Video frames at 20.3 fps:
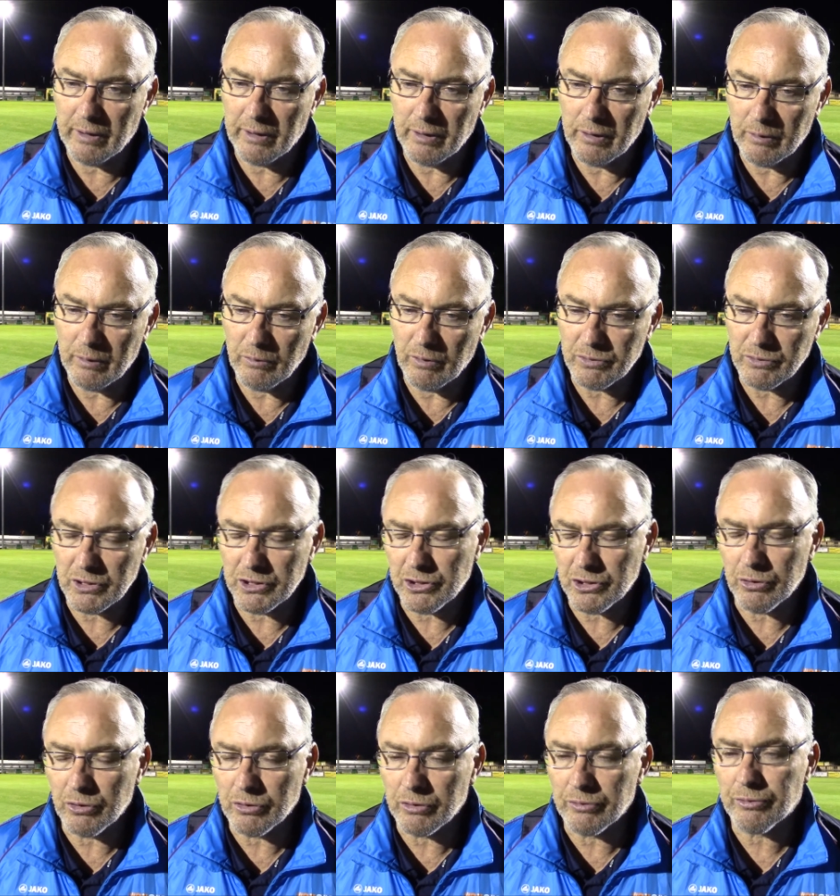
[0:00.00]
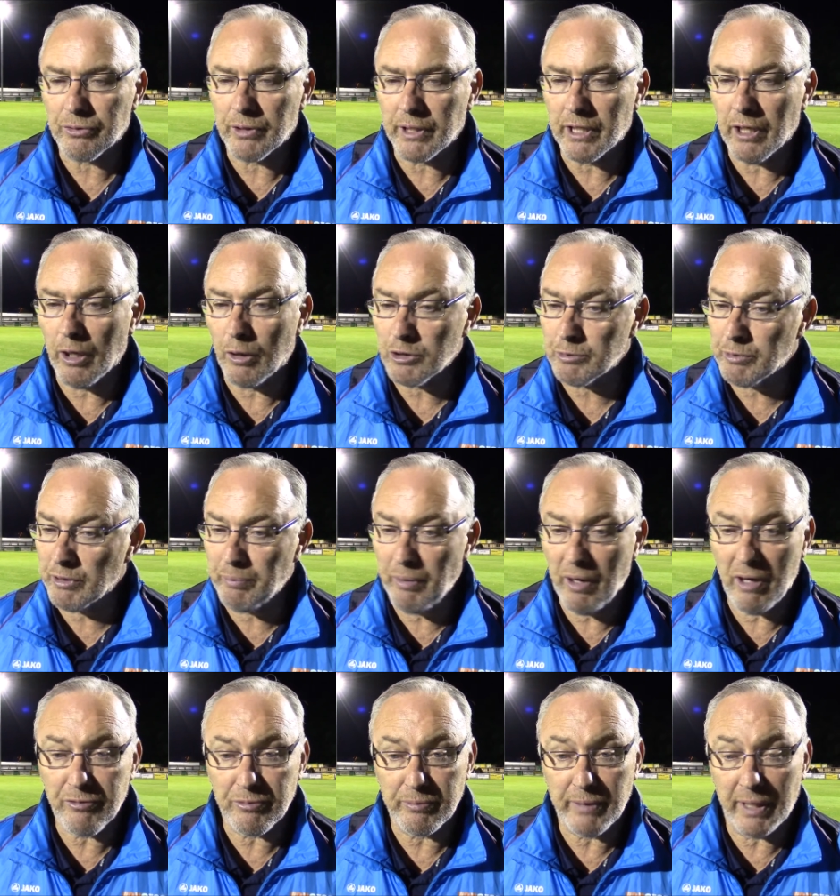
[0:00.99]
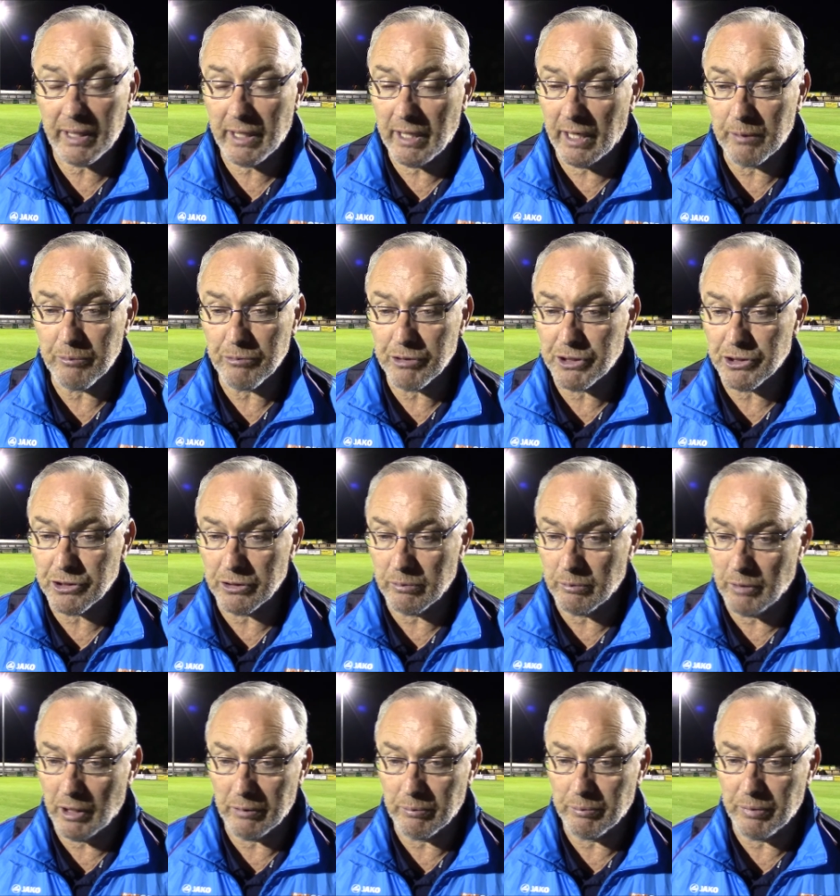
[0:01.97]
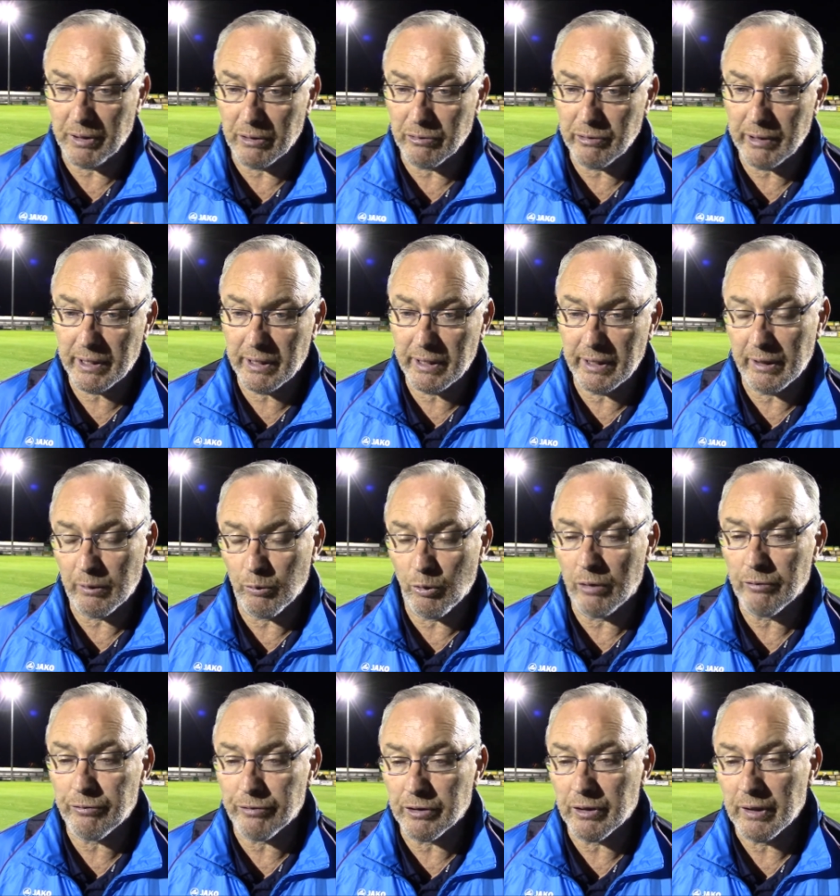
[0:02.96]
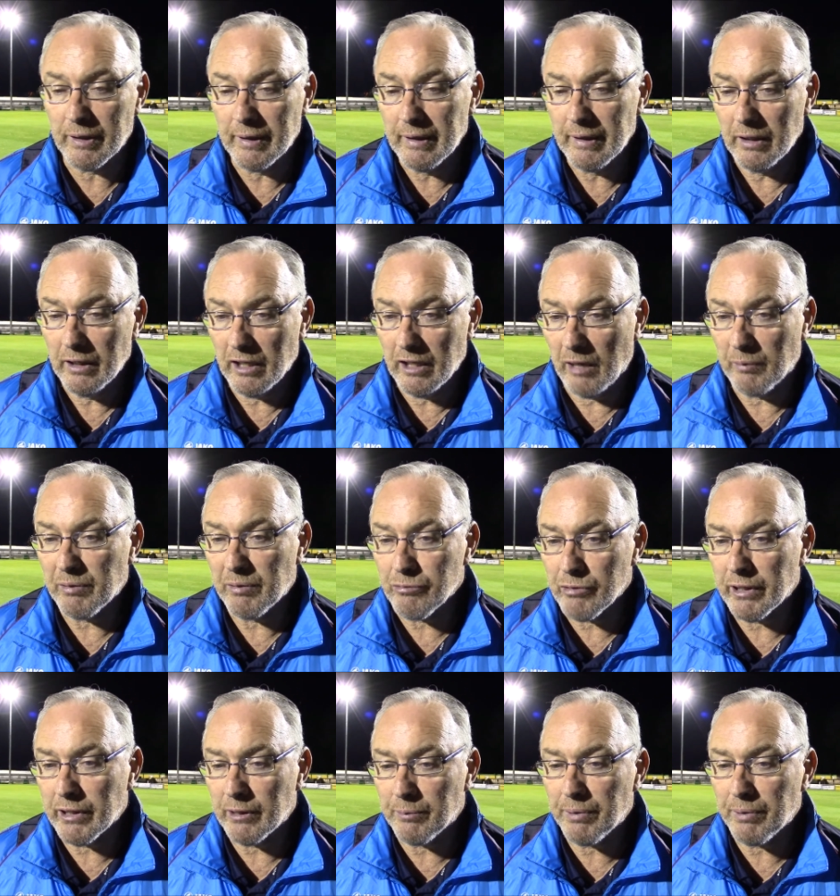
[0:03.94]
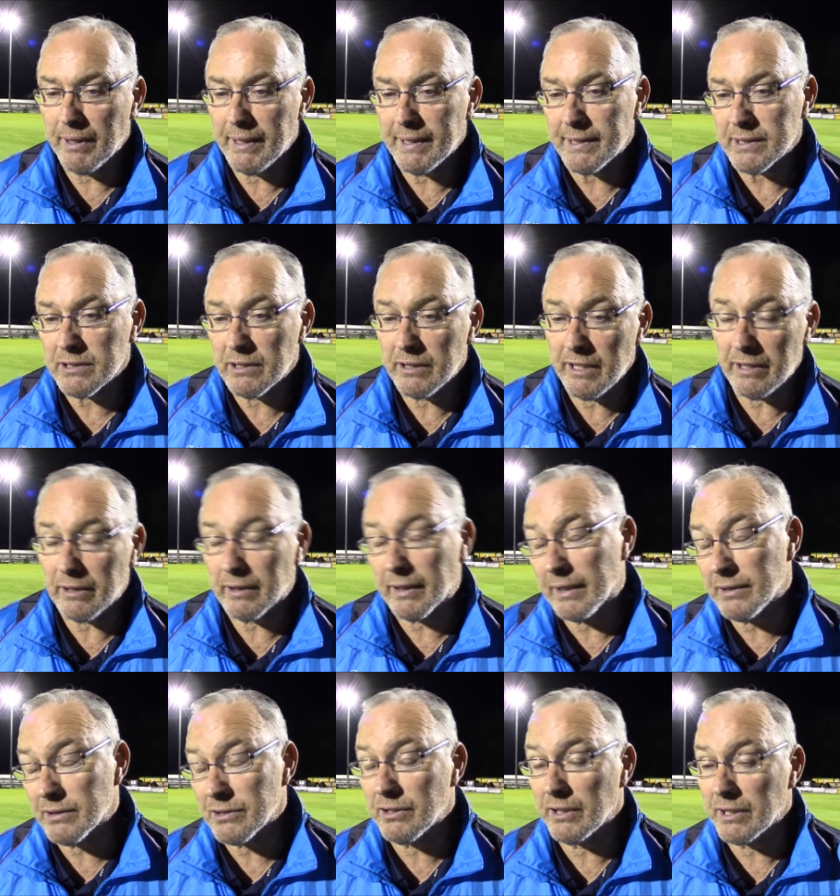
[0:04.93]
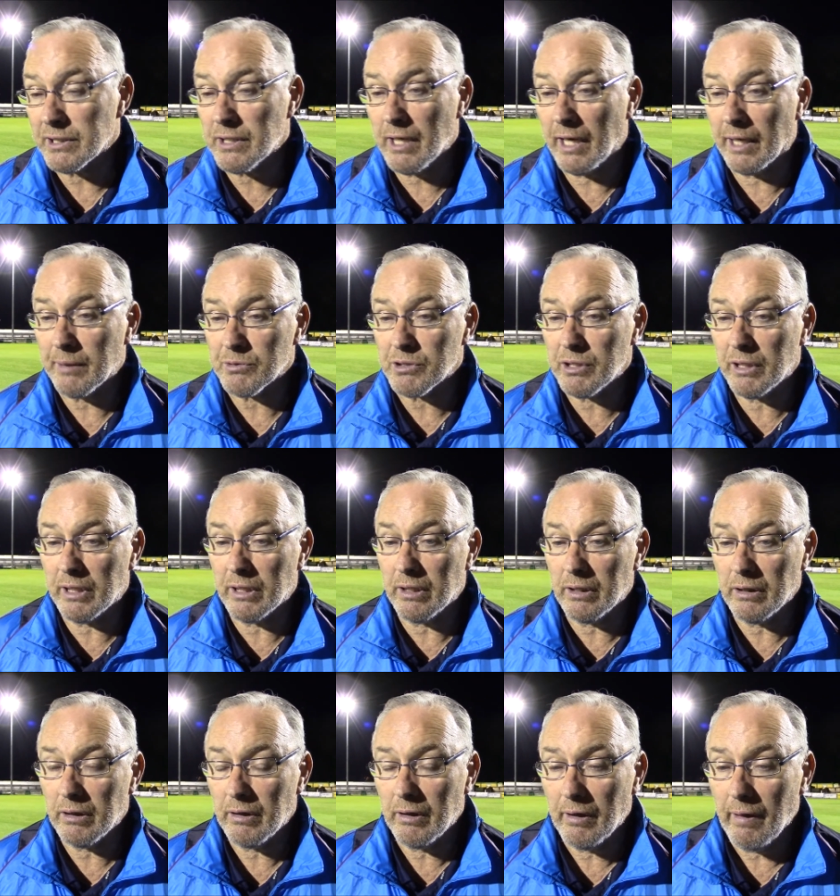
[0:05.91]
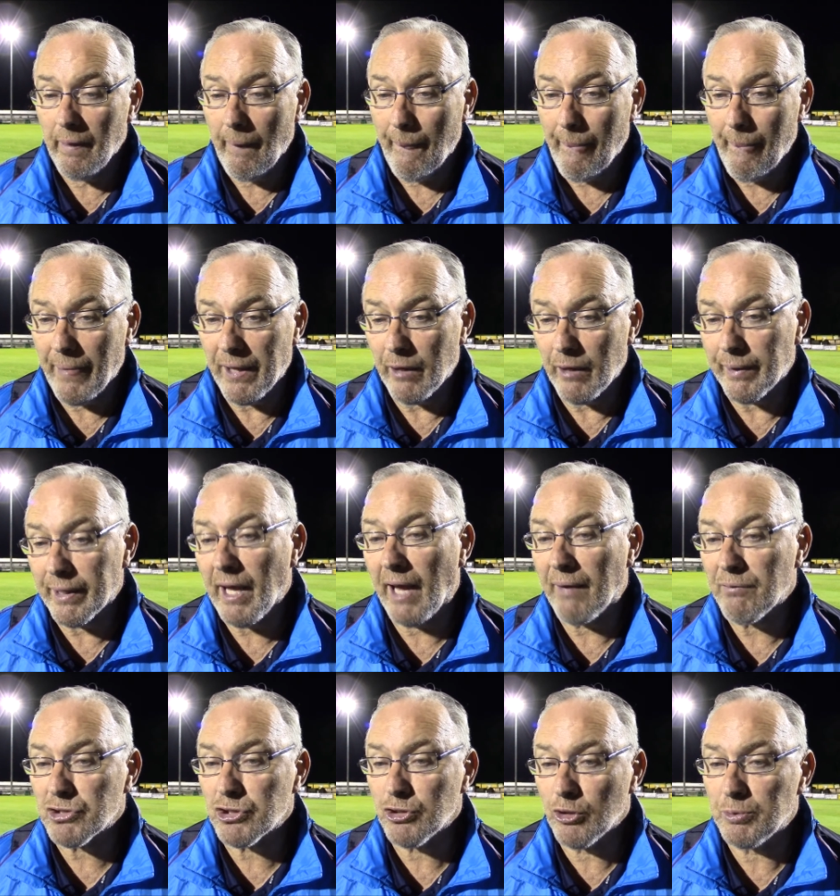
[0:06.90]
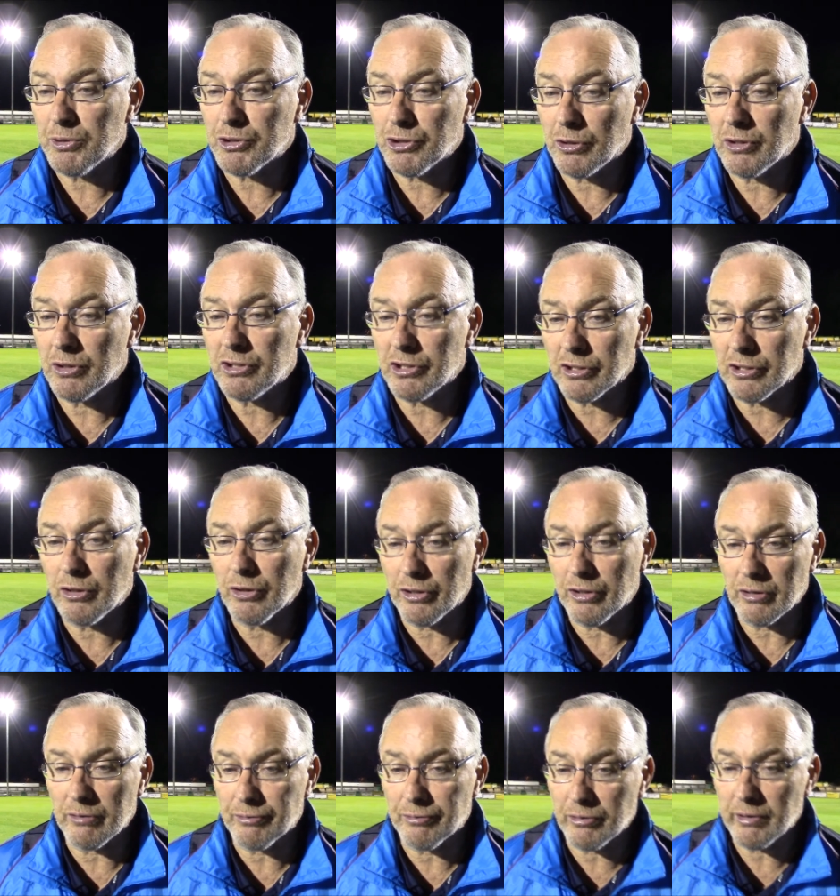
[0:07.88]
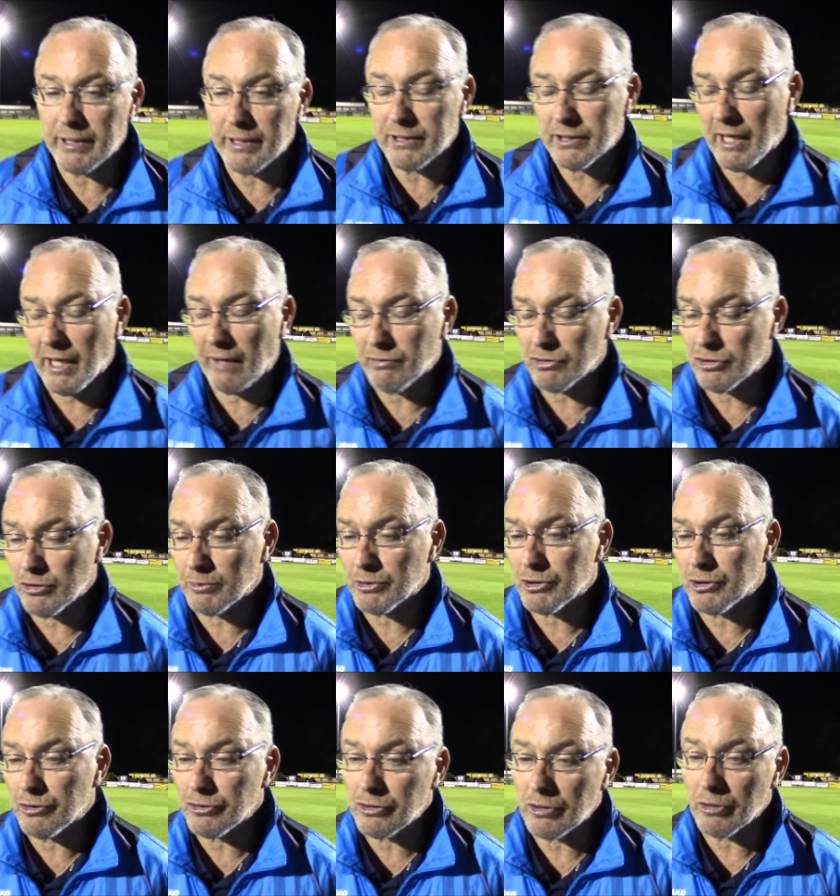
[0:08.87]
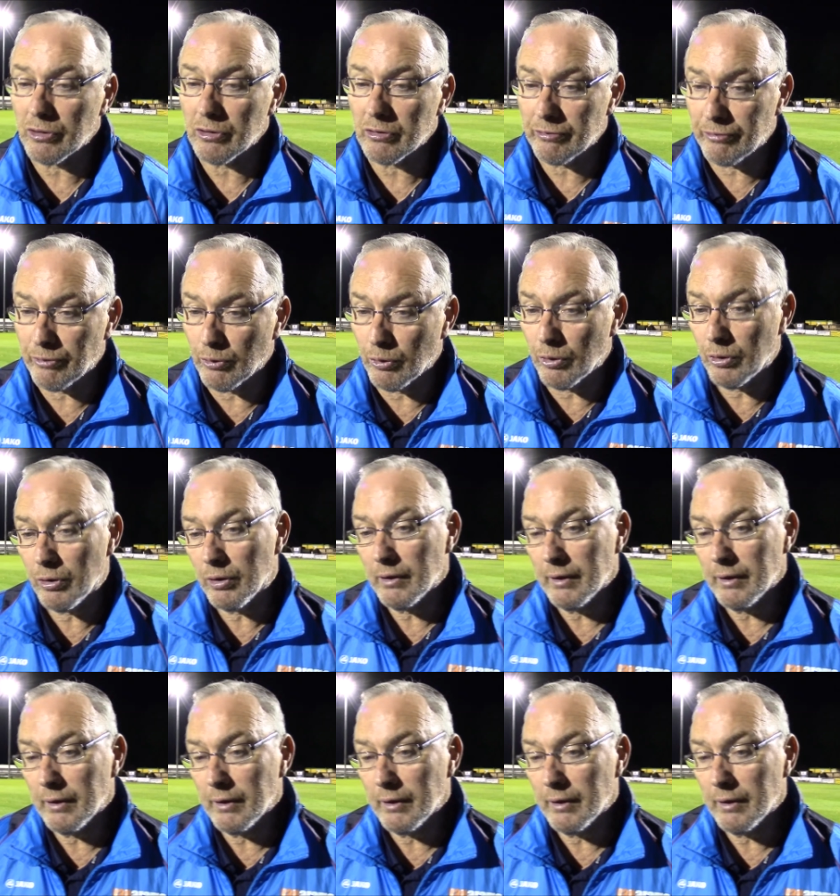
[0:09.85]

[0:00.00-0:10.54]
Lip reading: obviously scored the 3 goals. But apart from that, Cambridge and Billericay and Watford, I've been really pleased. And then against these games here, it gave us an opportunity to look at the 3s, gave us an opportunity to look at the 4.